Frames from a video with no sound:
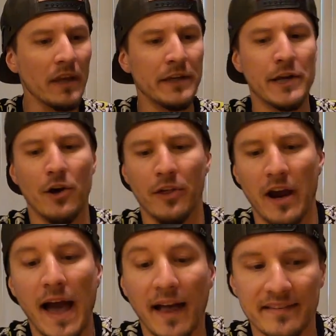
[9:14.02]
You know, there
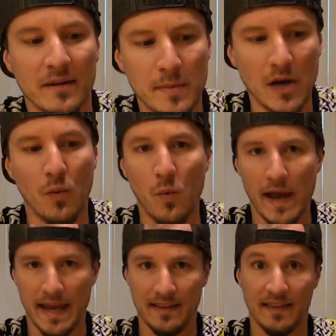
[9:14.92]
has to be a
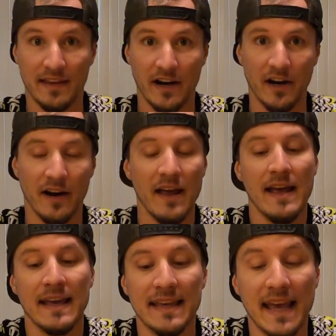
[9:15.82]
way that they're
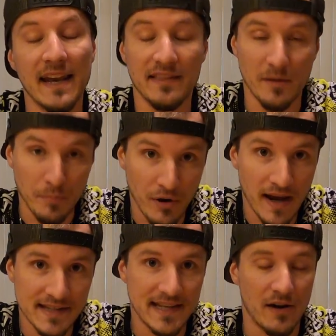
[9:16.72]
getting the
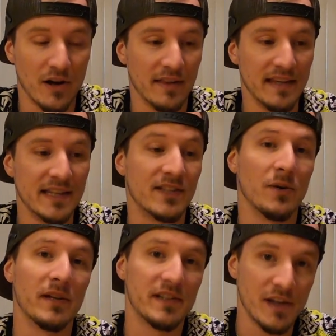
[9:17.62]
price down on these so
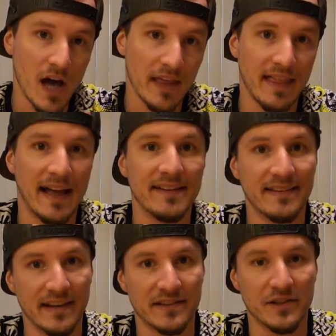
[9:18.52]
it's not that
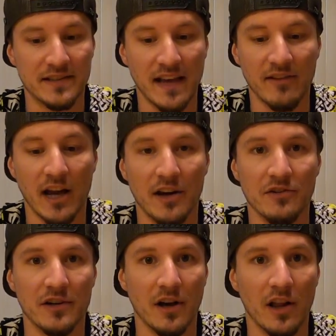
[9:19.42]
$600 or
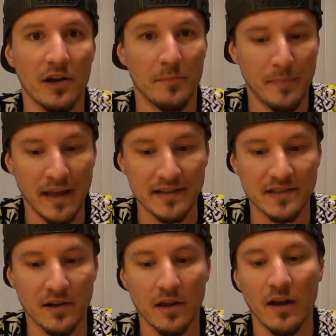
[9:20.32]
$700
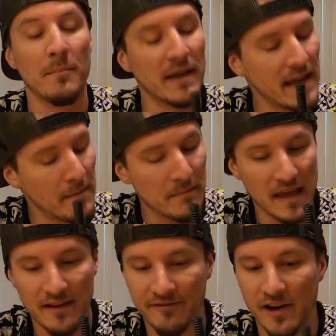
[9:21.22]
pistol. But yep,
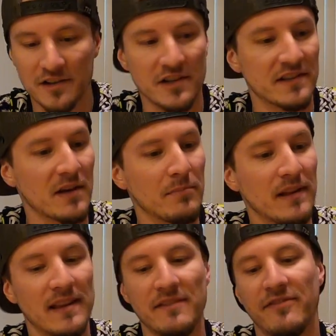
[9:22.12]
it functions
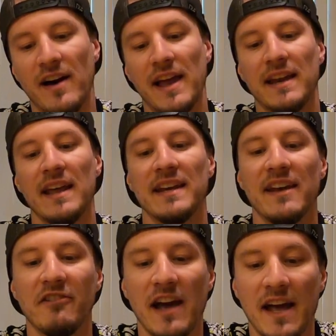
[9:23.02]
completely fine,
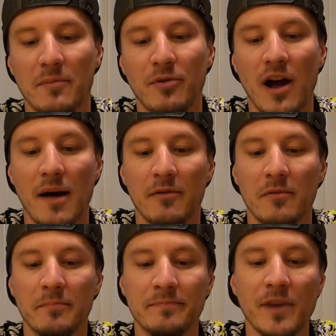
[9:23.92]
never had a
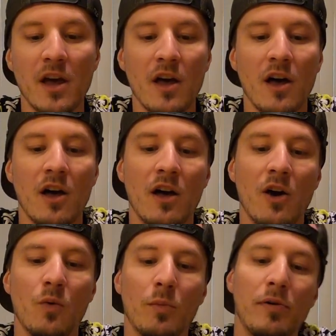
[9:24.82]
problem.
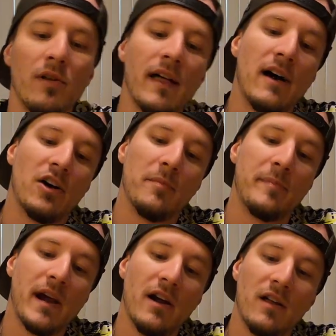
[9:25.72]
We'll pull out our
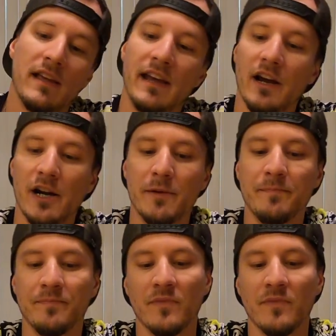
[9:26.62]
barrel here.